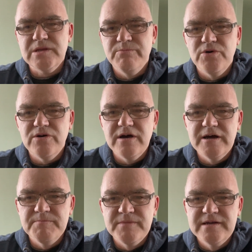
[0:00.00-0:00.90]

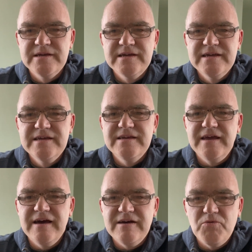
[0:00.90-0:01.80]
But
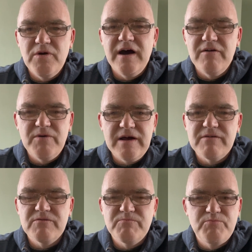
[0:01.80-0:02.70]
yeah, well, I will have
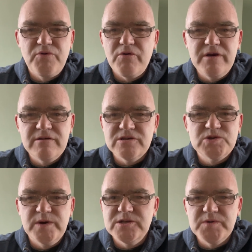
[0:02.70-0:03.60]
a brilliant
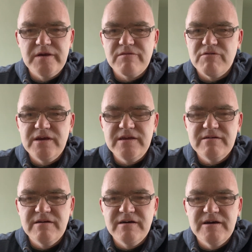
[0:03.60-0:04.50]

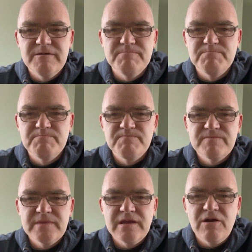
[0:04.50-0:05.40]
2023.
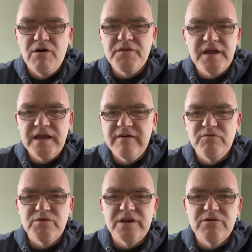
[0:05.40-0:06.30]
Can't thank
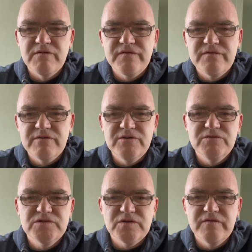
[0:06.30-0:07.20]
everyone enough
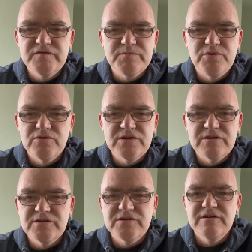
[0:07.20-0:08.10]
who've supported
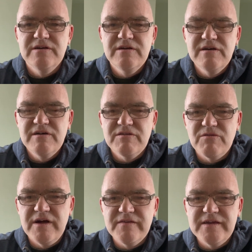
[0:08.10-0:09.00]
us
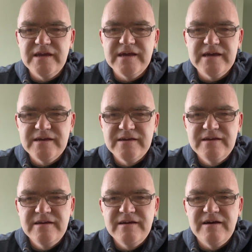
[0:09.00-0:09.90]
throughout the year.
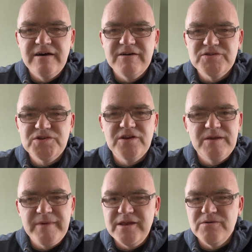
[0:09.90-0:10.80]
Certainly
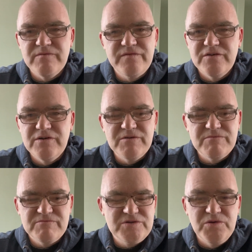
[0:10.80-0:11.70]
made up for
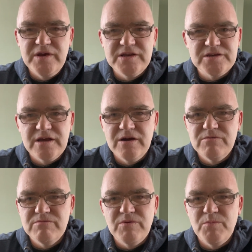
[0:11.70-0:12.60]
2 years
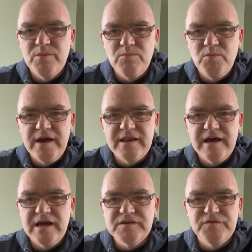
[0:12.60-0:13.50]
ago when we had a
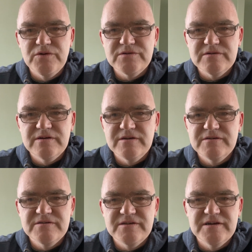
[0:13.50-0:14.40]
house flood
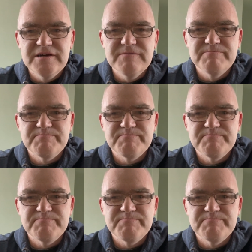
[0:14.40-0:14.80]
and we